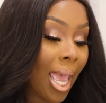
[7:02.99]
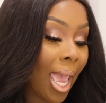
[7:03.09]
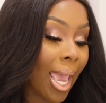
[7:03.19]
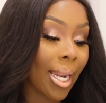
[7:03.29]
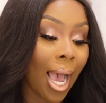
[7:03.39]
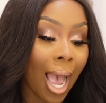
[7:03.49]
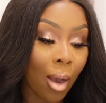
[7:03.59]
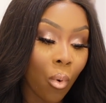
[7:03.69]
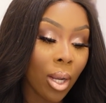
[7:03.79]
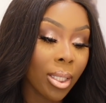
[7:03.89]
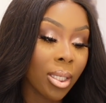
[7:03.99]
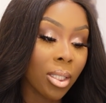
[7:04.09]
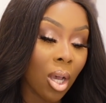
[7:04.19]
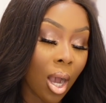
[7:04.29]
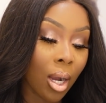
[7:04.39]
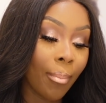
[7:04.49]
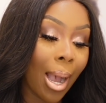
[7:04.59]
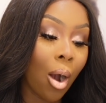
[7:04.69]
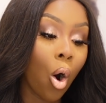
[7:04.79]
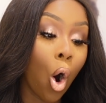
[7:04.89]
And I wanted to talk
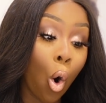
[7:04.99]
about